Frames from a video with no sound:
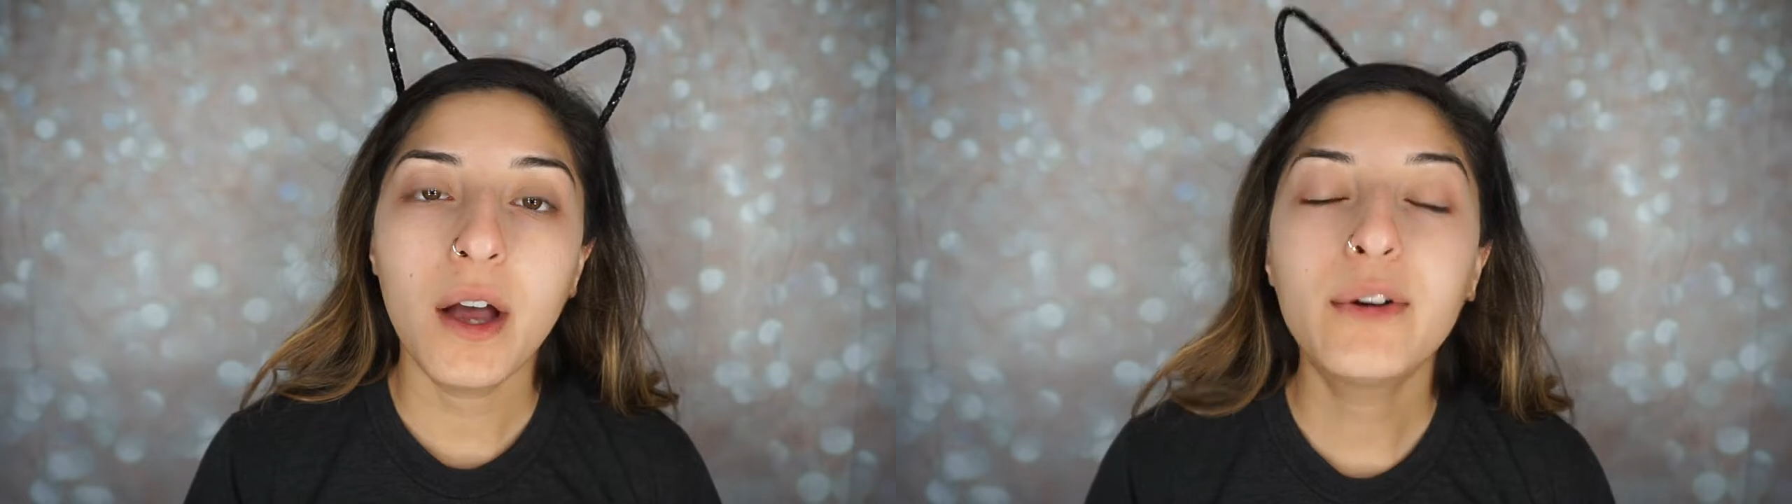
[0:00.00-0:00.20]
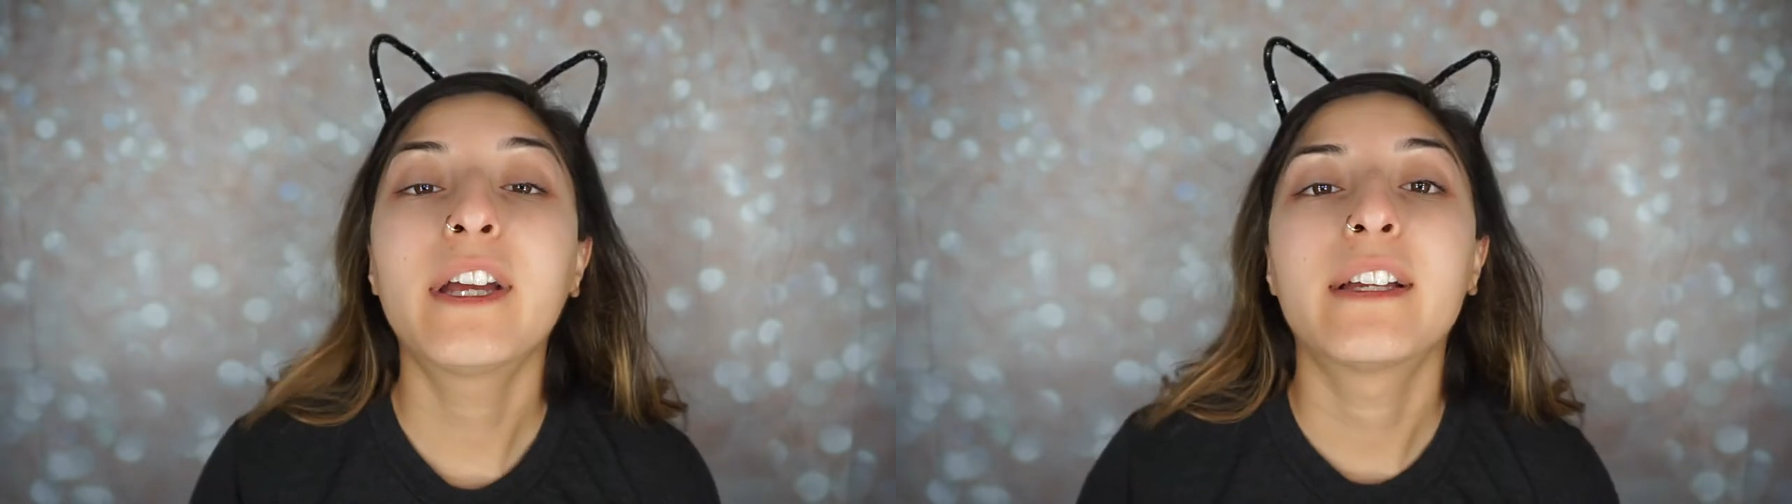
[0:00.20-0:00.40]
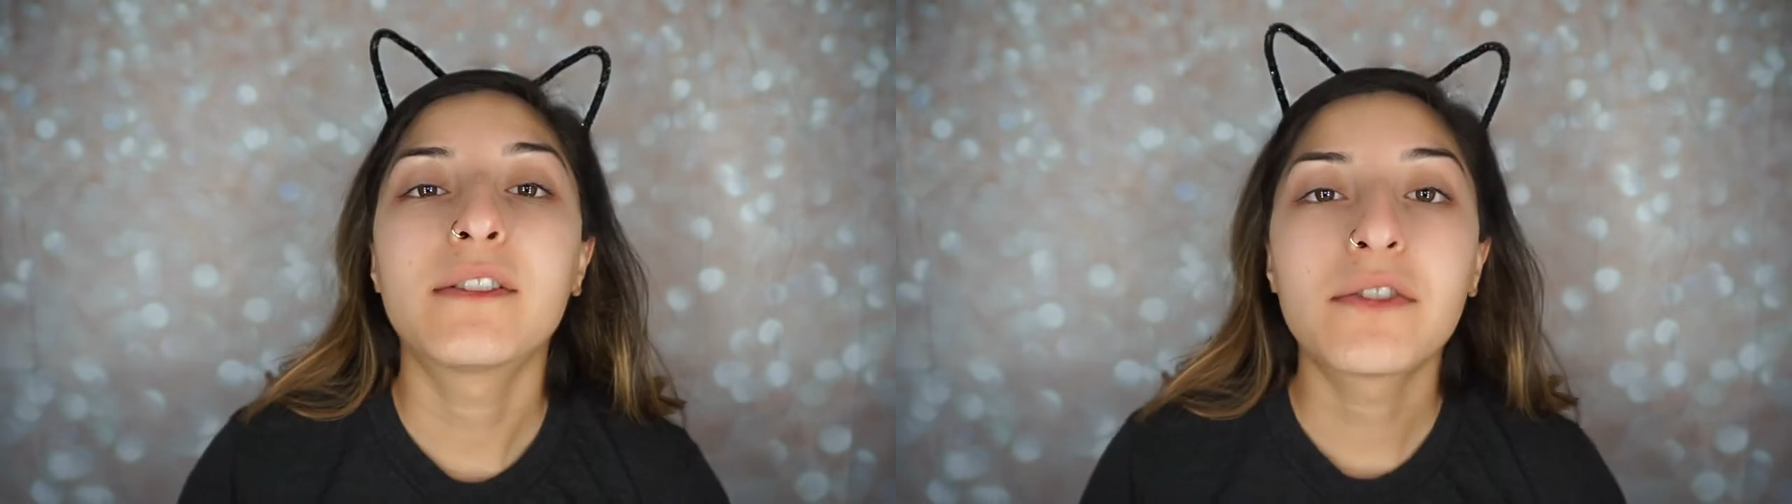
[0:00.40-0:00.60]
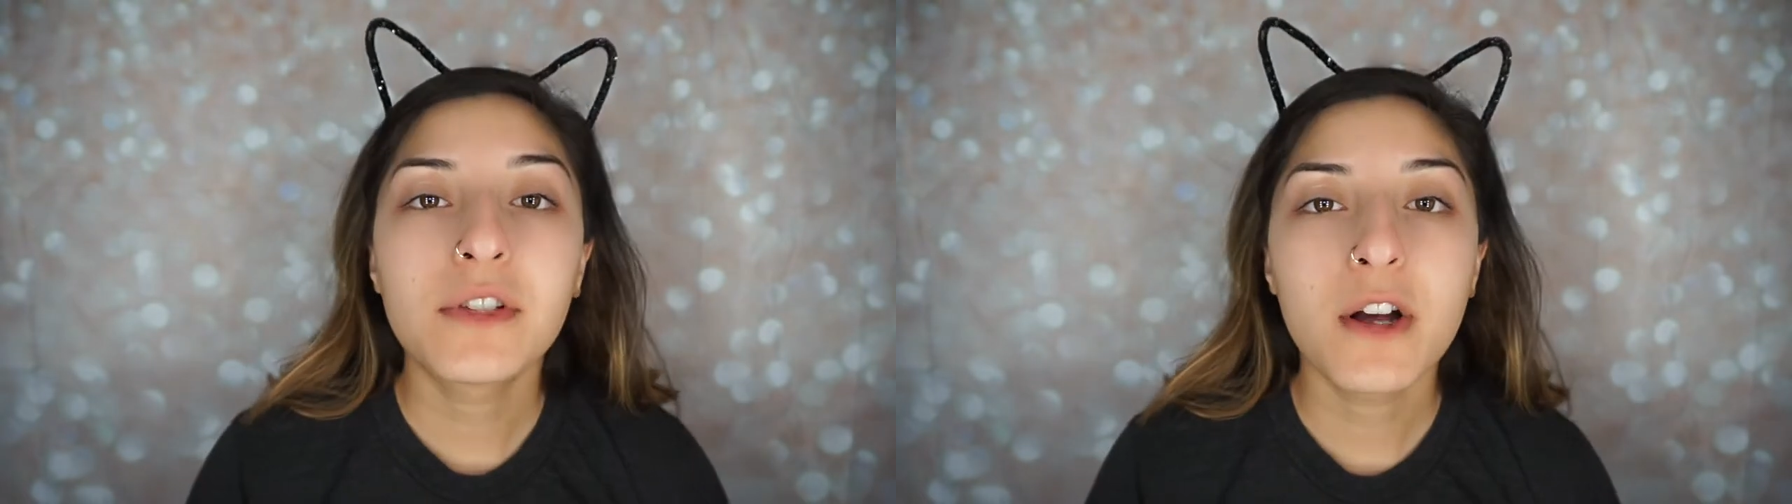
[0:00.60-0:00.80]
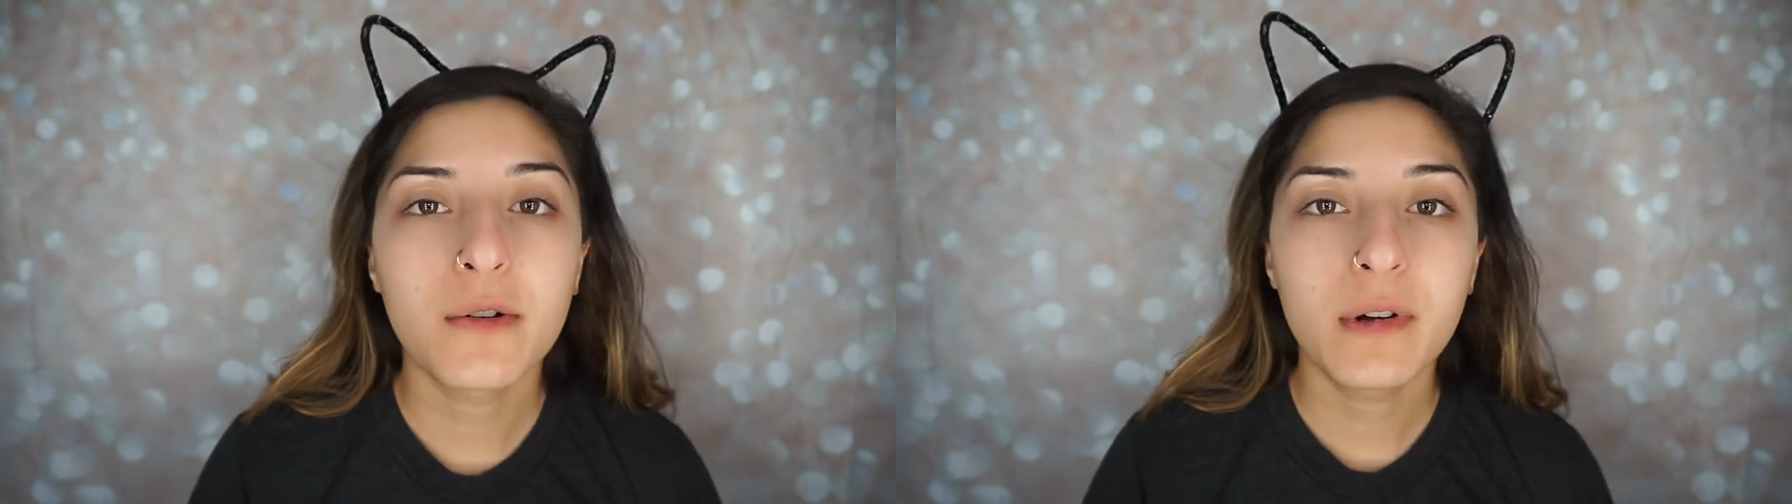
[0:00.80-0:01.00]
Okay,
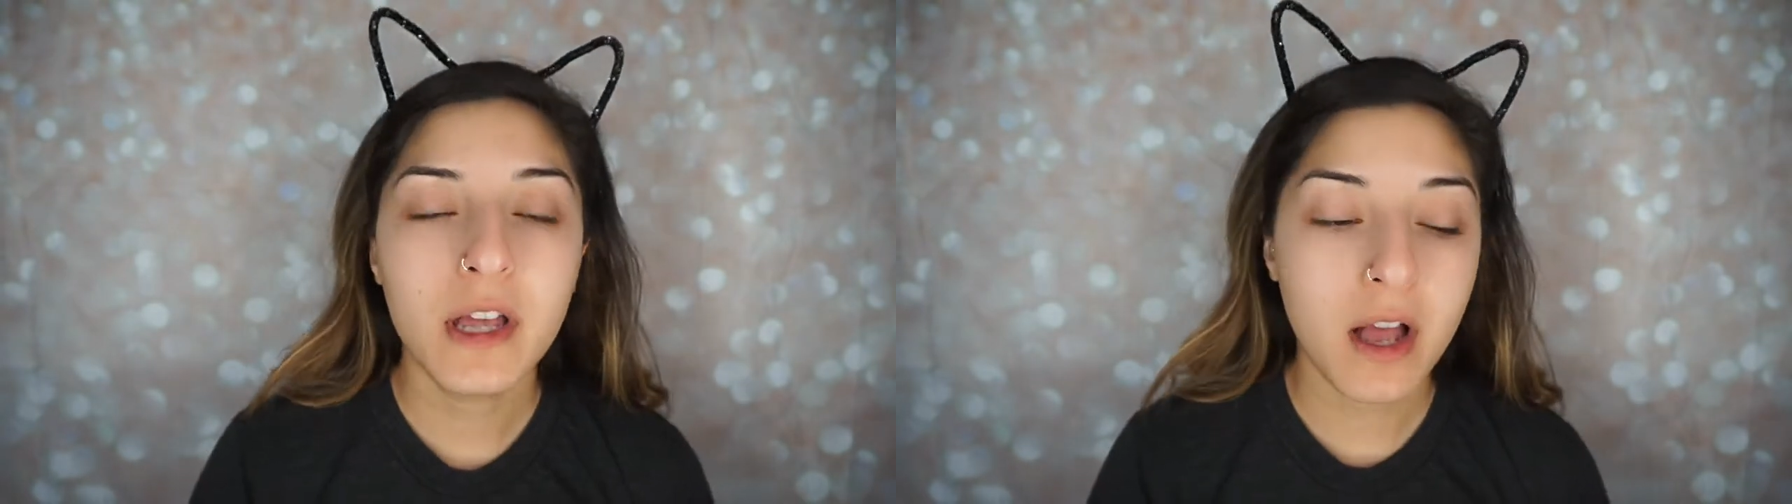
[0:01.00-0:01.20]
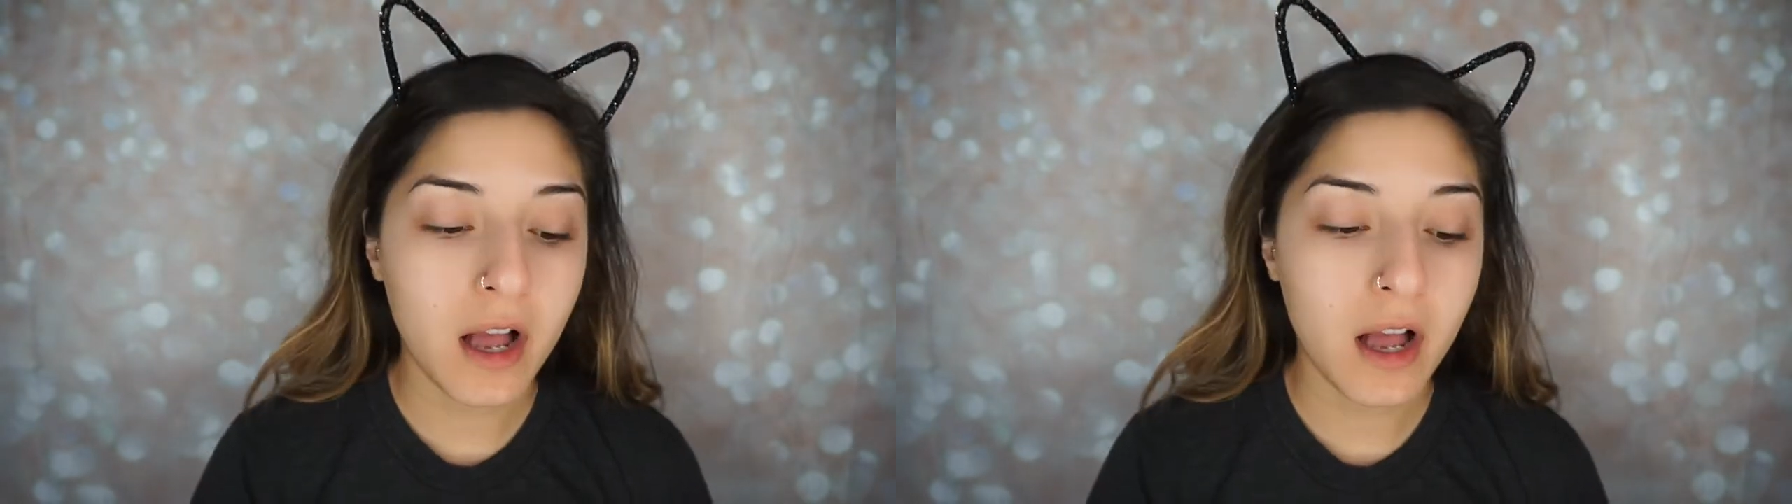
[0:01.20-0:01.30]
so